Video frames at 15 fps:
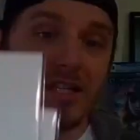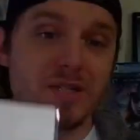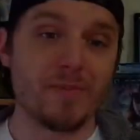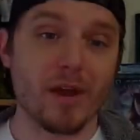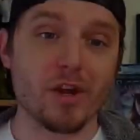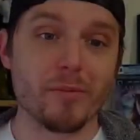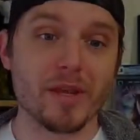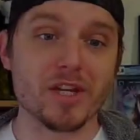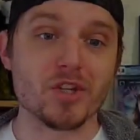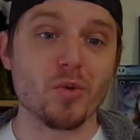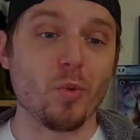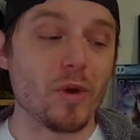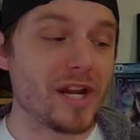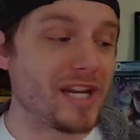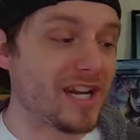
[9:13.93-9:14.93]
Spider-Man
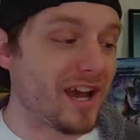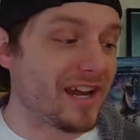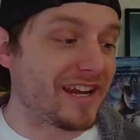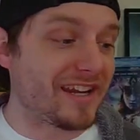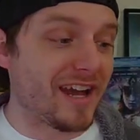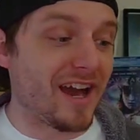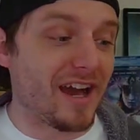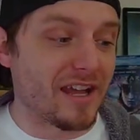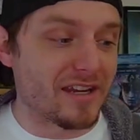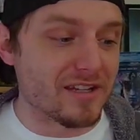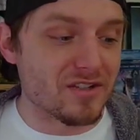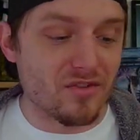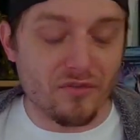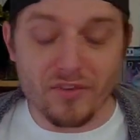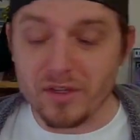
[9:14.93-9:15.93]
2099.
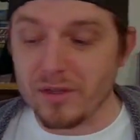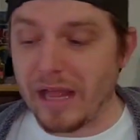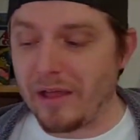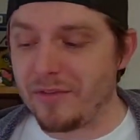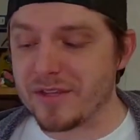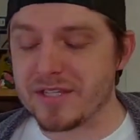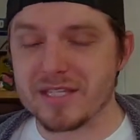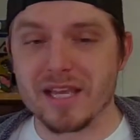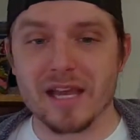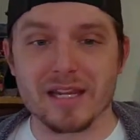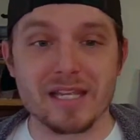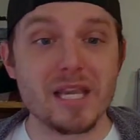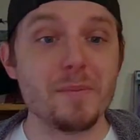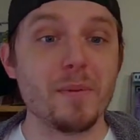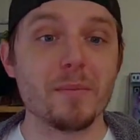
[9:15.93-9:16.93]
Just fill out the
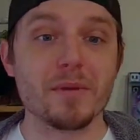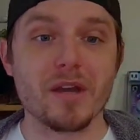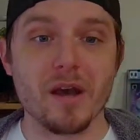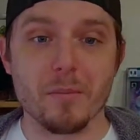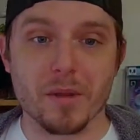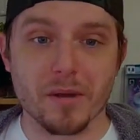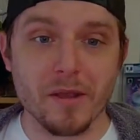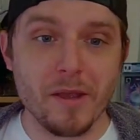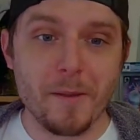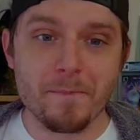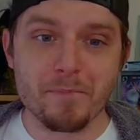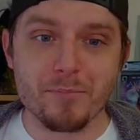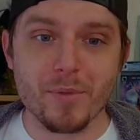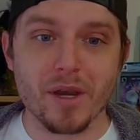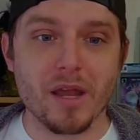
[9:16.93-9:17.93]
set. Keep them coming.
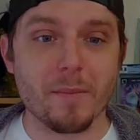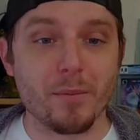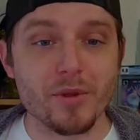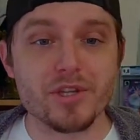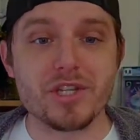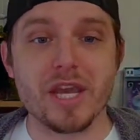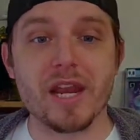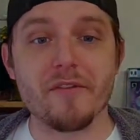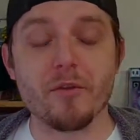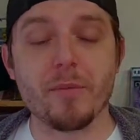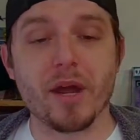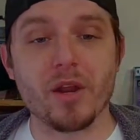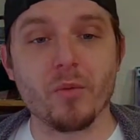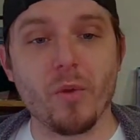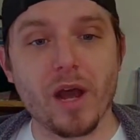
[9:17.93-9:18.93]
But I appreciate
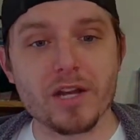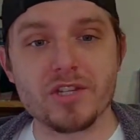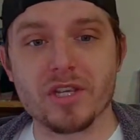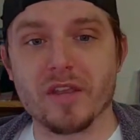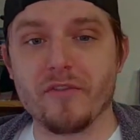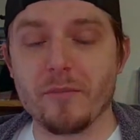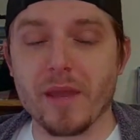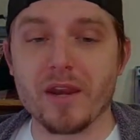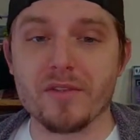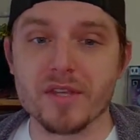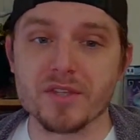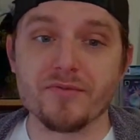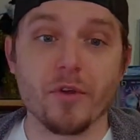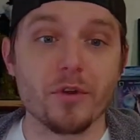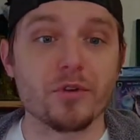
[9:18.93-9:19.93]
everybody watching. If you made it
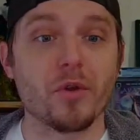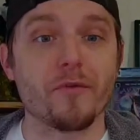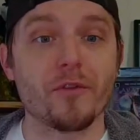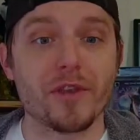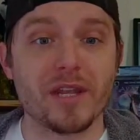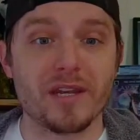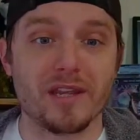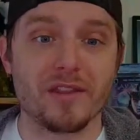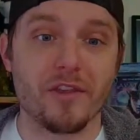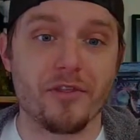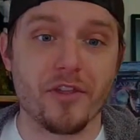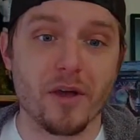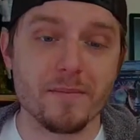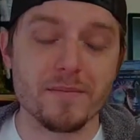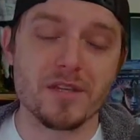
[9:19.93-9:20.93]
this far, don't forget to hit the
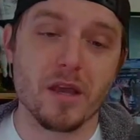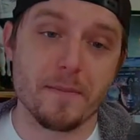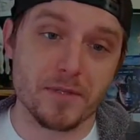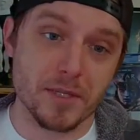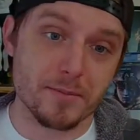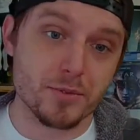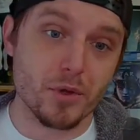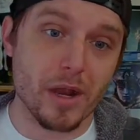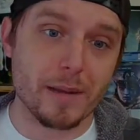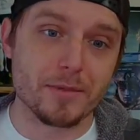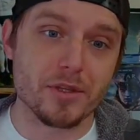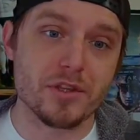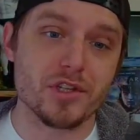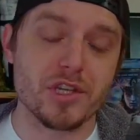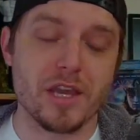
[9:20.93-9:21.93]
thumbs up, subscribe
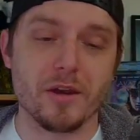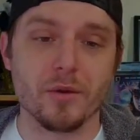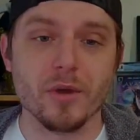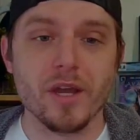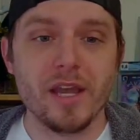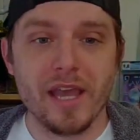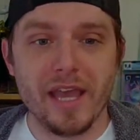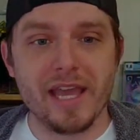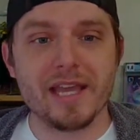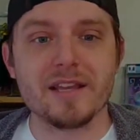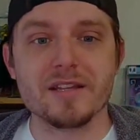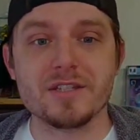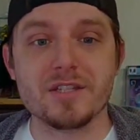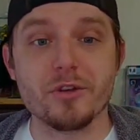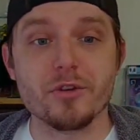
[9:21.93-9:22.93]
to the channel, and
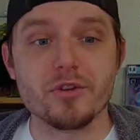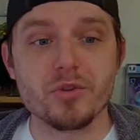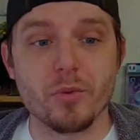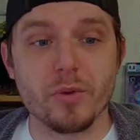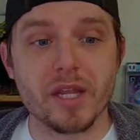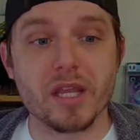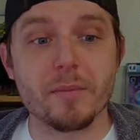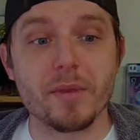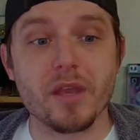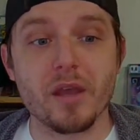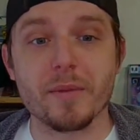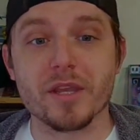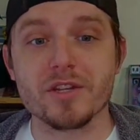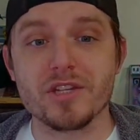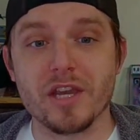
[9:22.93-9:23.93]
consider joining and
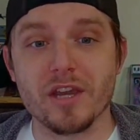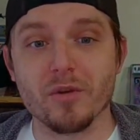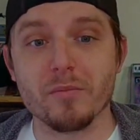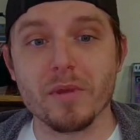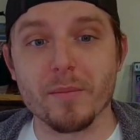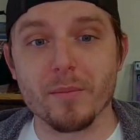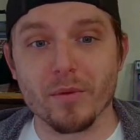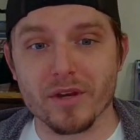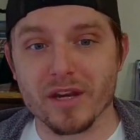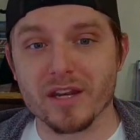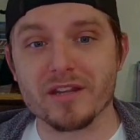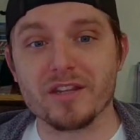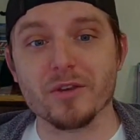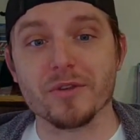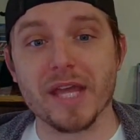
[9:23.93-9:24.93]
becoming a channel member. And
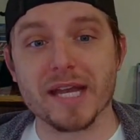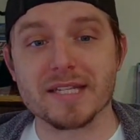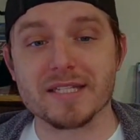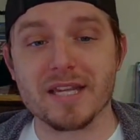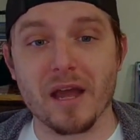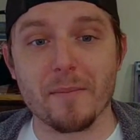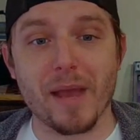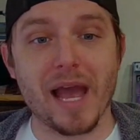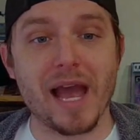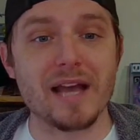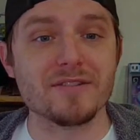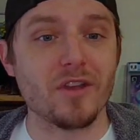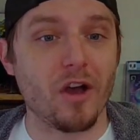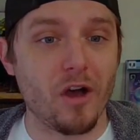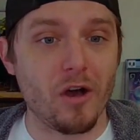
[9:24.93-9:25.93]
until next time,
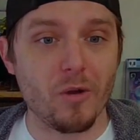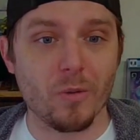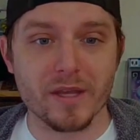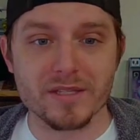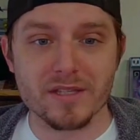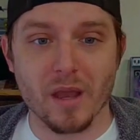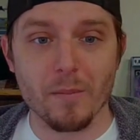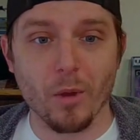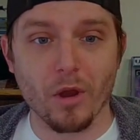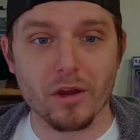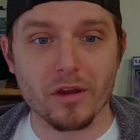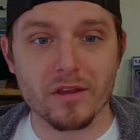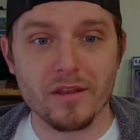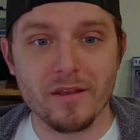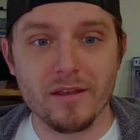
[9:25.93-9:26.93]
as always, I'm
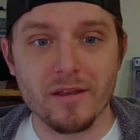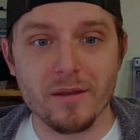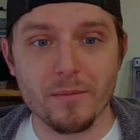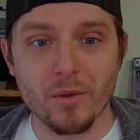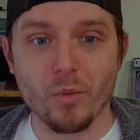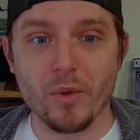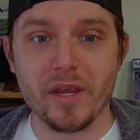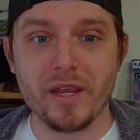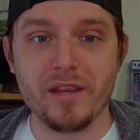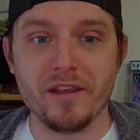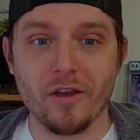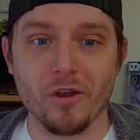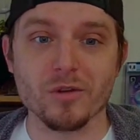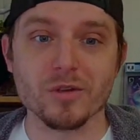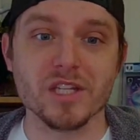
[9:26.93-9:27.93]
Mark. But we
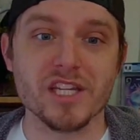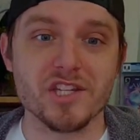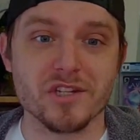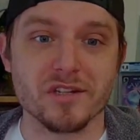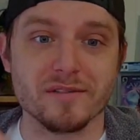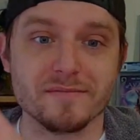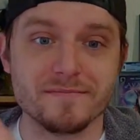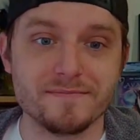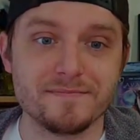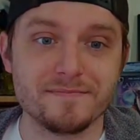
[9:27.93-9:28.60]
are Legion.